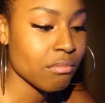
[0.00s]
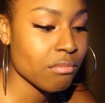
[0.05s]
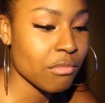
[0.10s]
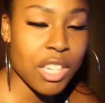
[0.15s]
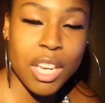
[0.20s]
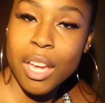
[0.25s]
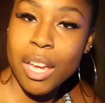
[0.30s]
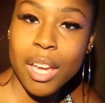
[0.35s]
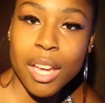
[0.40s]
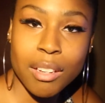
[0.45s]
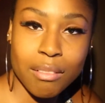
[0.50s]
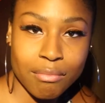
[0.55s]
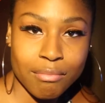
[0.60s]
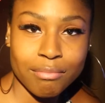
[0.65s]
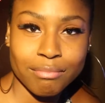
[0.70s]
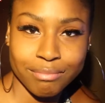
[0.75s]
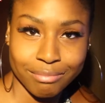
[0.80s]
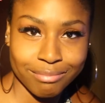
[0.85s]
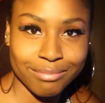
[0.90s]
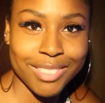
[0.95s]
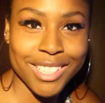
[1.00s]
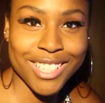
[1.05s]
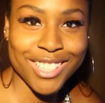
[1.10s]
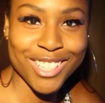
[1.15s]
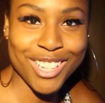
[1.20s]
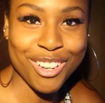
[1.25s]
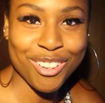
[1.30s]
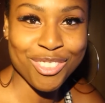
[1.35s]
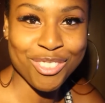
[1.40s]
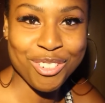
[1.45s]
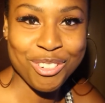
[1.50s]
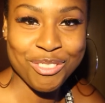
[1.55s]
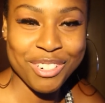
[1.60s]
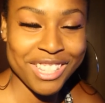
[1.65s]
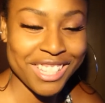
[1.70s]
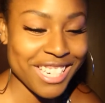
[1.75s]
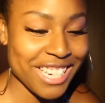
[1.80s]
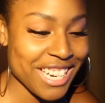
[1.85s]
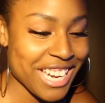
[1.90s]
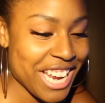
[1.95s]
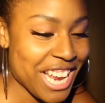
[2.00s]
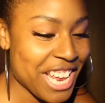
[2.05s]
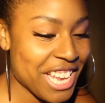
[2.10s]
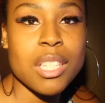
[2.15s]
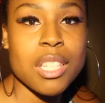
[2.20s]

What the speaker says: yeah, let's go through with it.